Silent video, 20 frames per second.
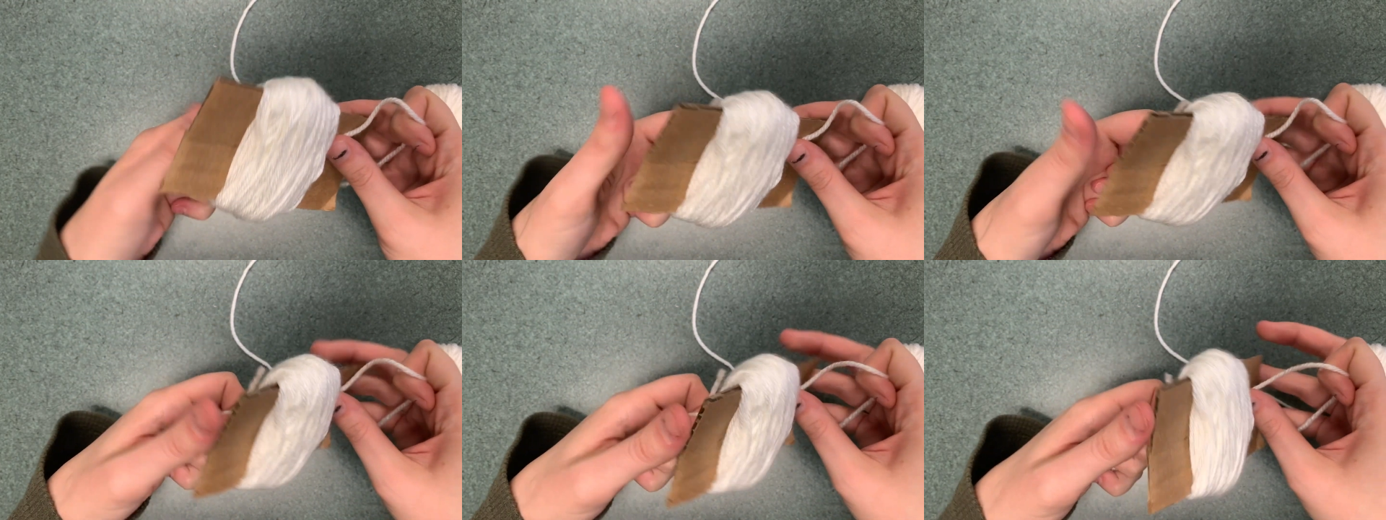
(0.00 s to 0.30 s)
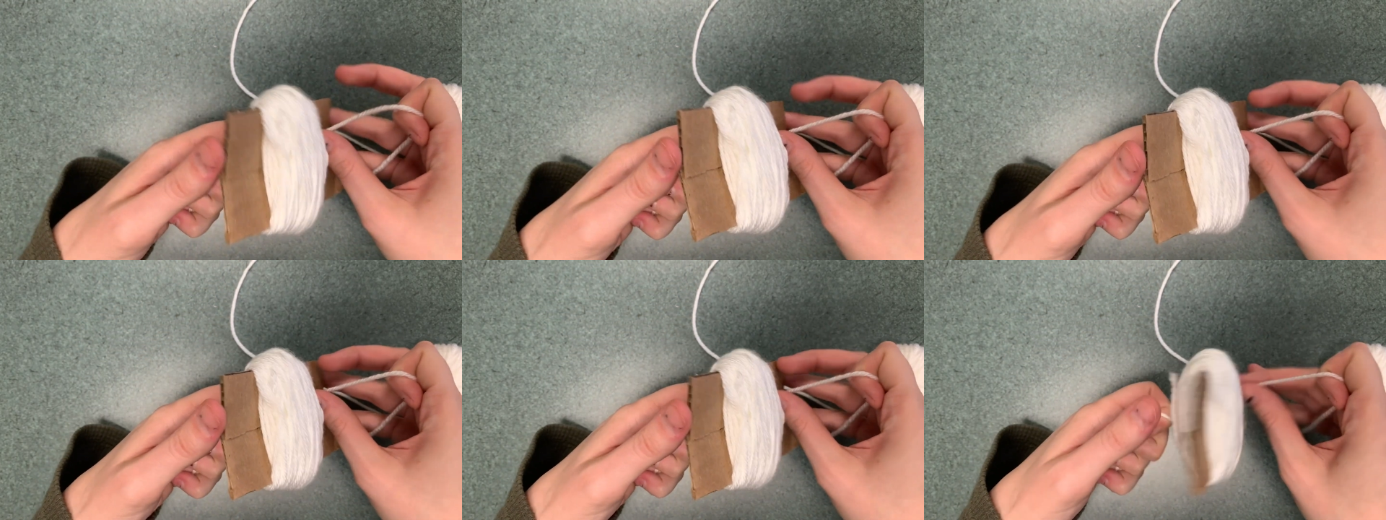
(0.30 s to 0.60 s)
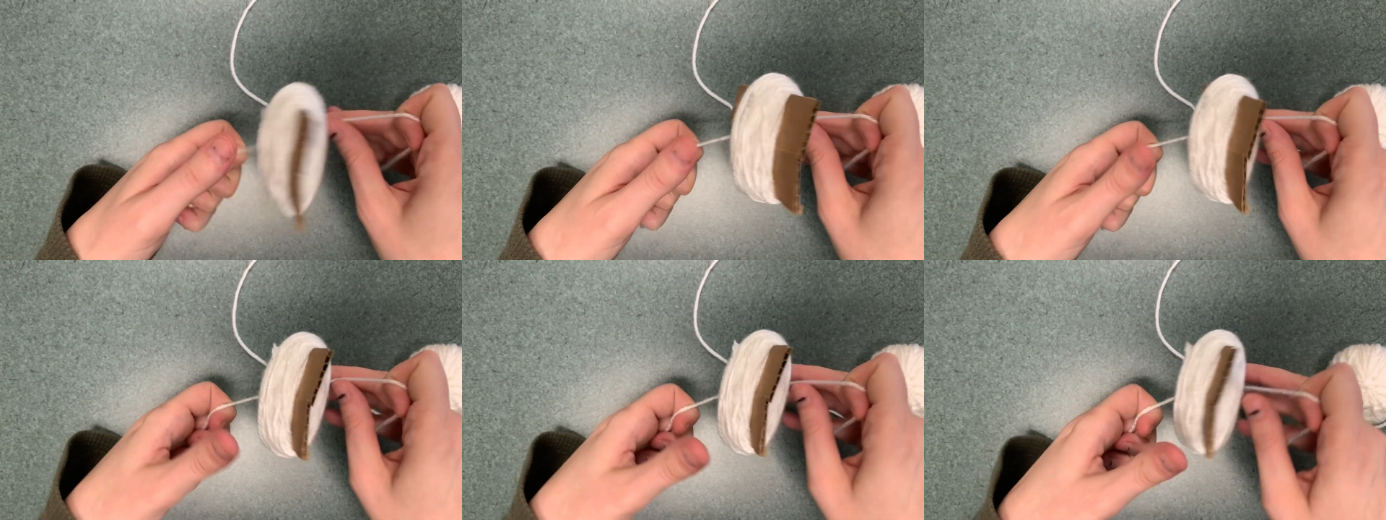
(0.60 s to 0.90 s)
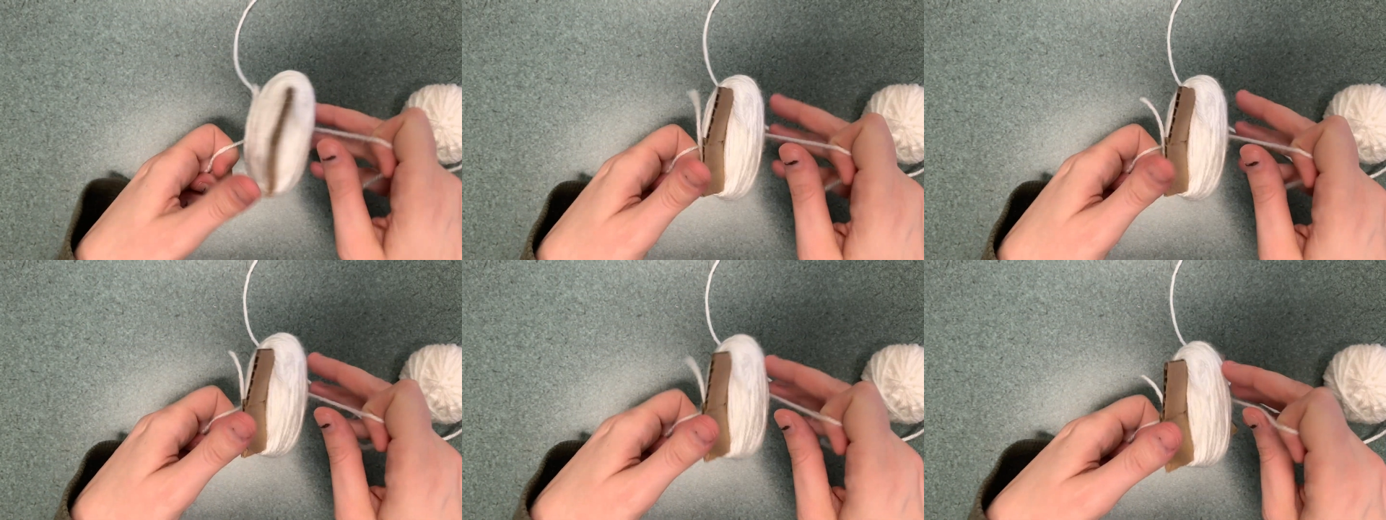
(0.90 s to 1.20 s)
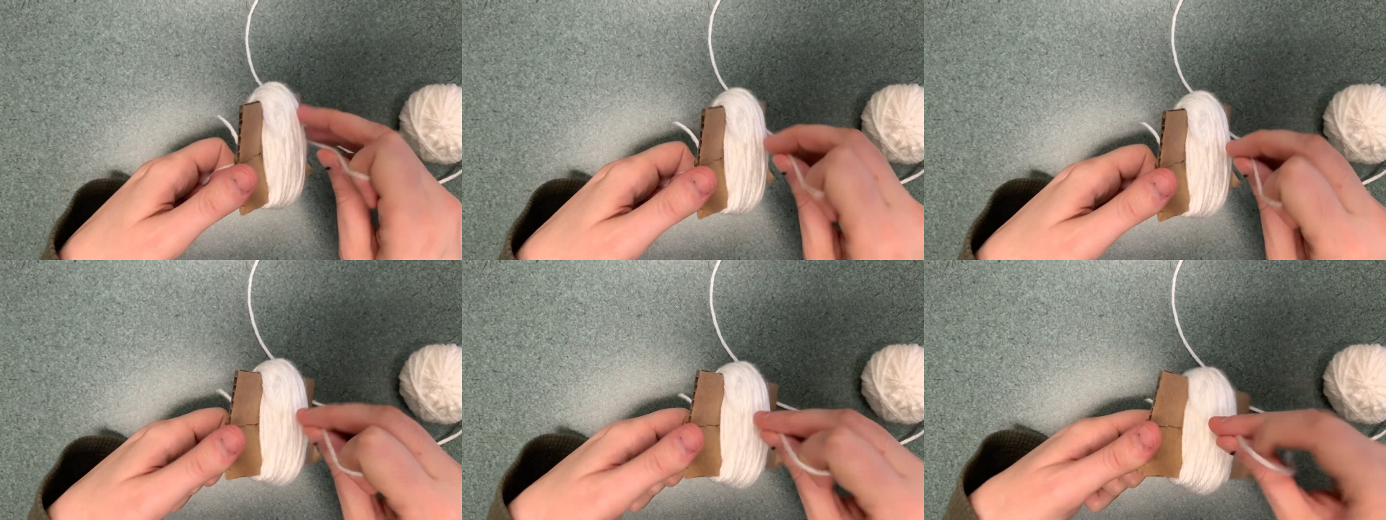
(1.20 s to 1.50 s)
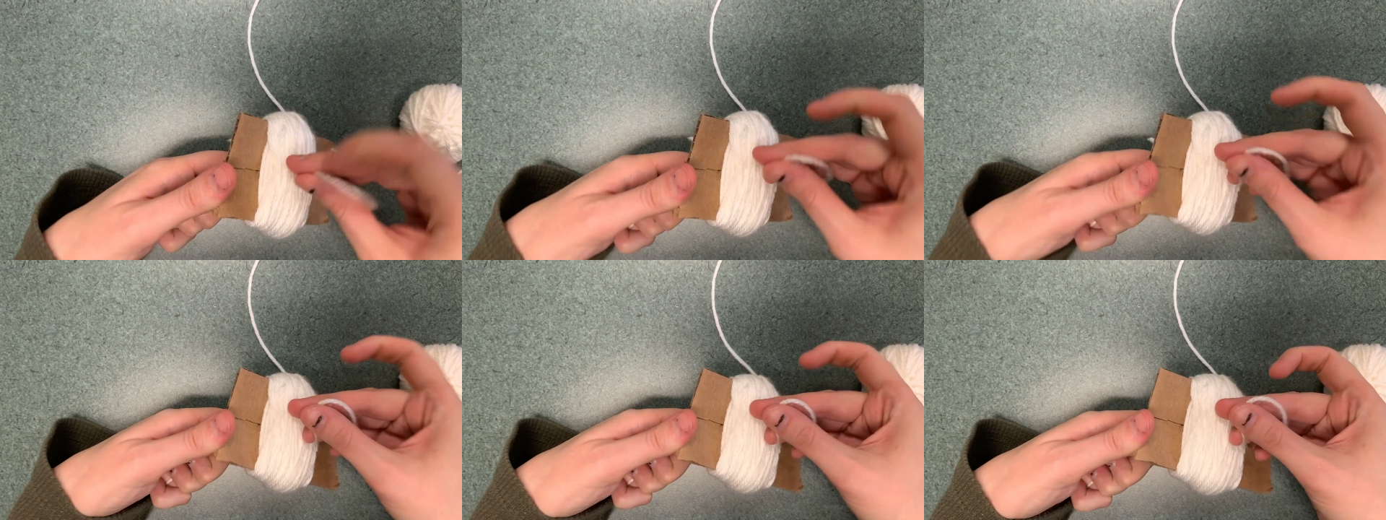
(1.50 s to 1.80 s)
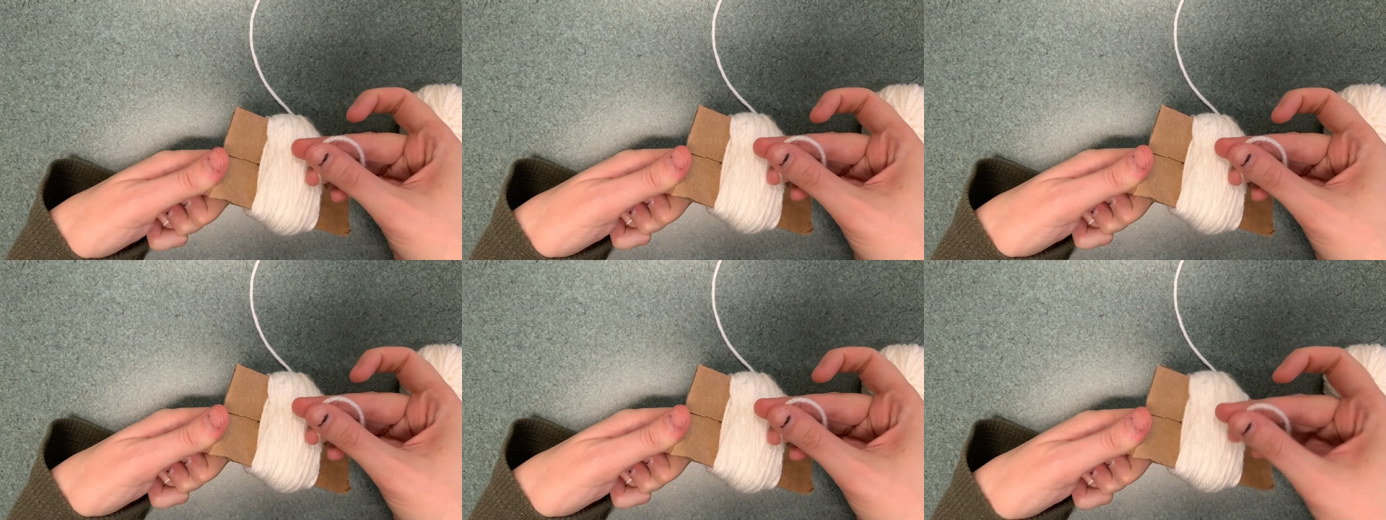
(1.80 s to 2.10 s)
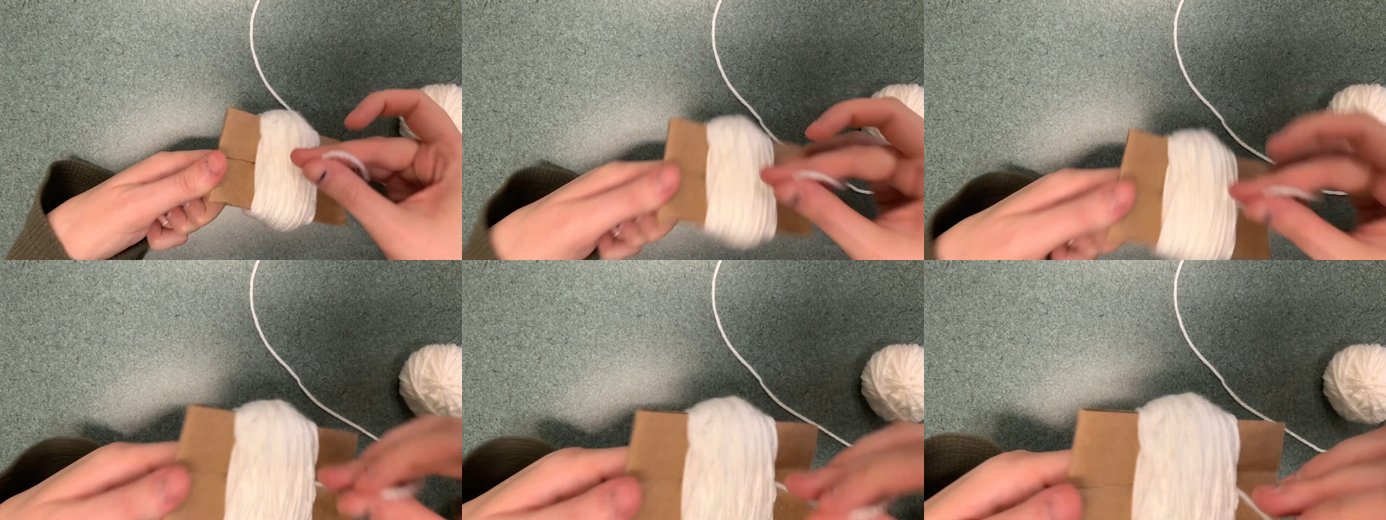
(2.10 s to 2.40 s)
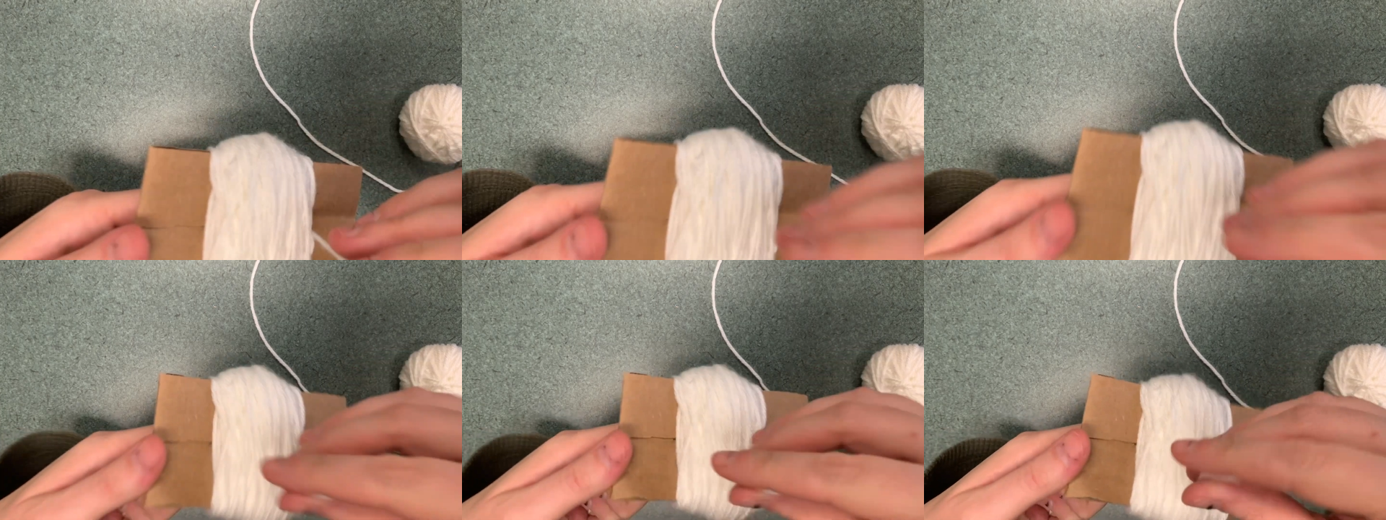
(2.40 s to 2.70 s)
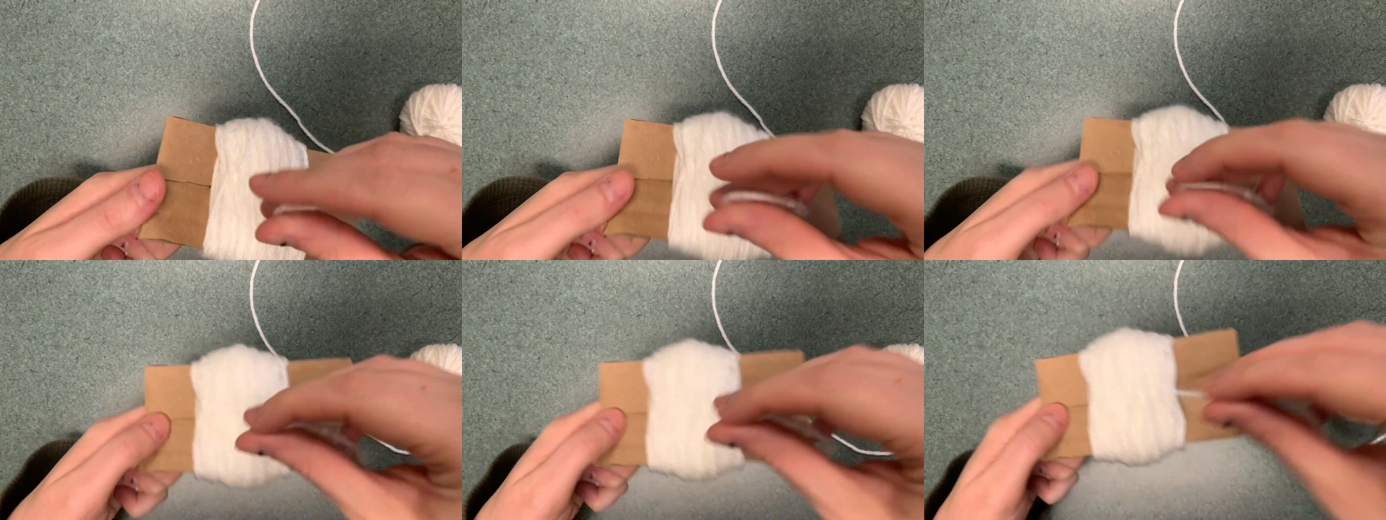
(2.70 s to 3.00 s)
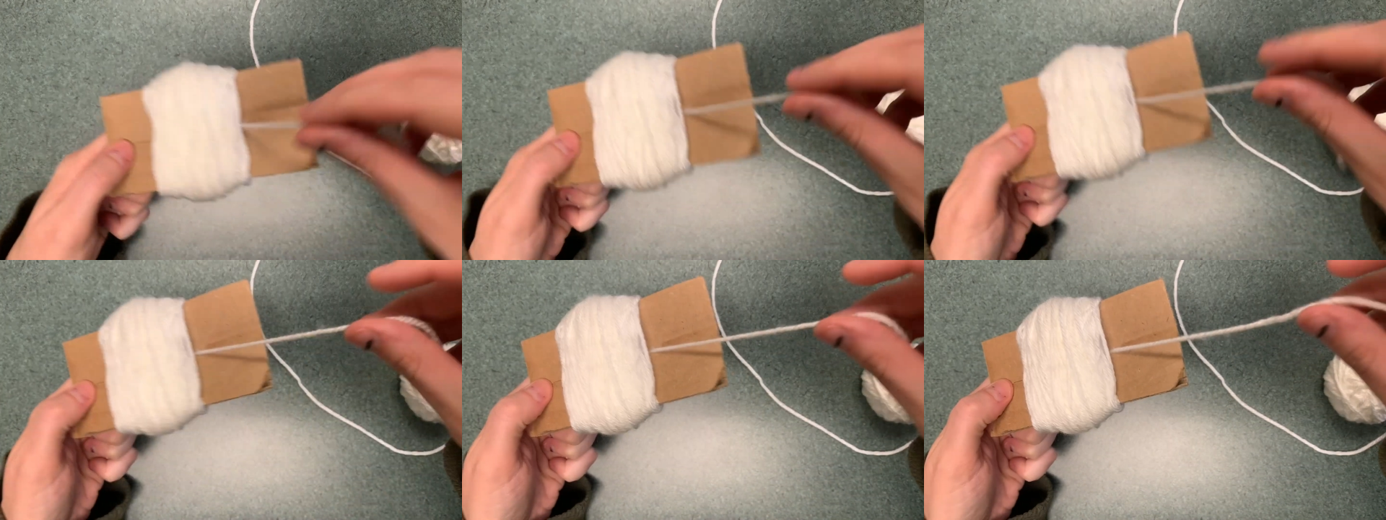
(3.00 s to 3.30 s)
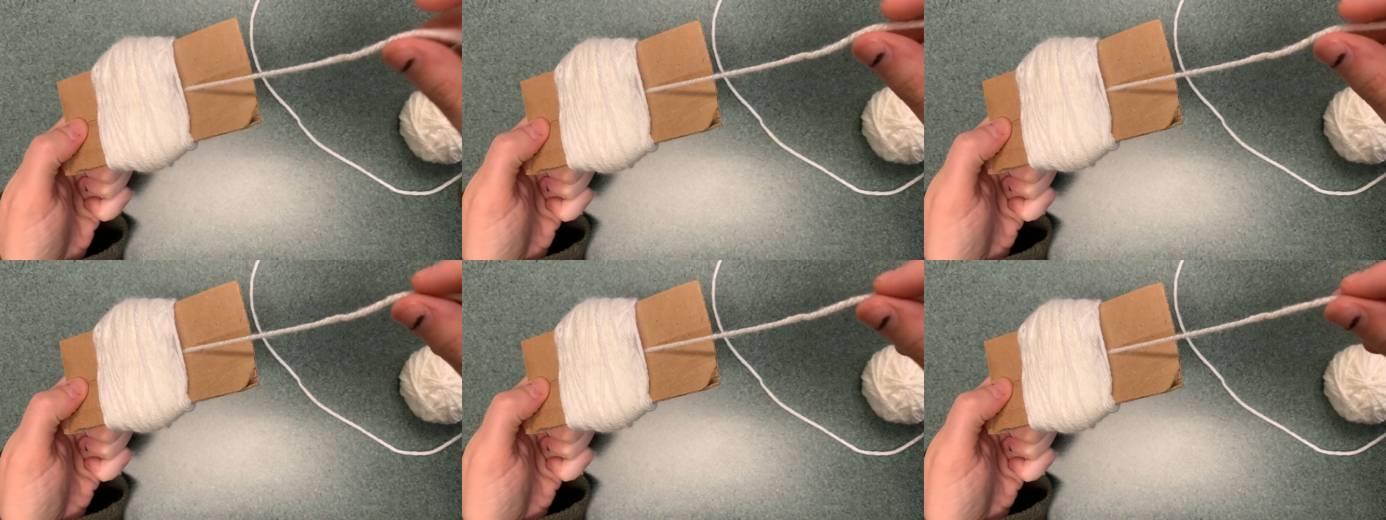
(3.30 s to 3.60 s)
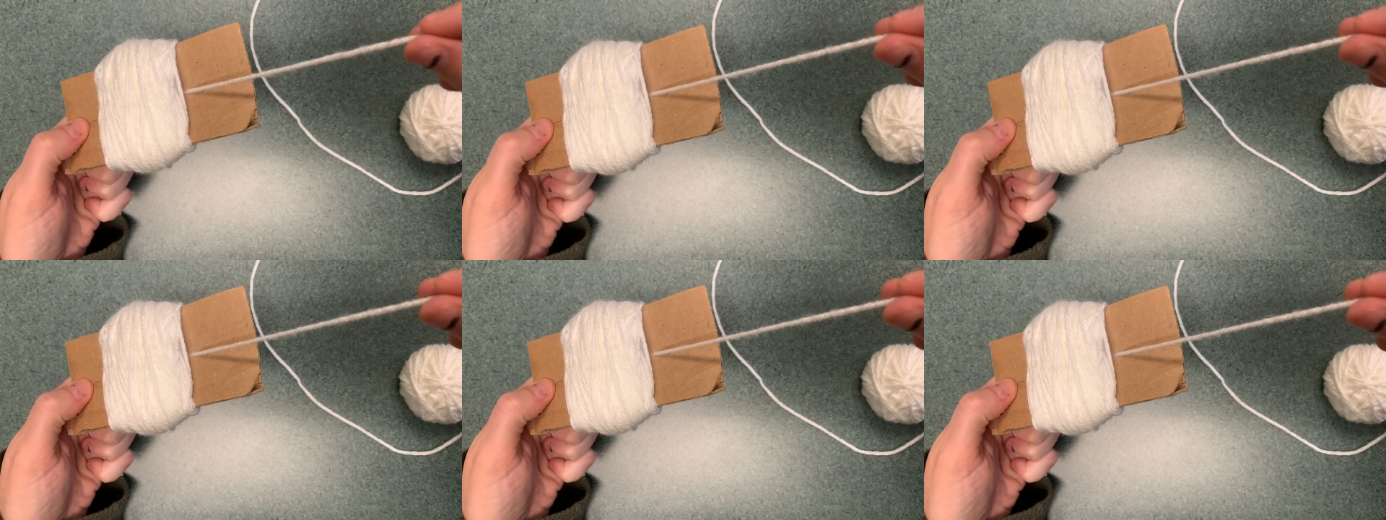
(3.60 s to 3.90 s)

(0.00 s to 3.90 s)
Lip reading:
(no speaker visible)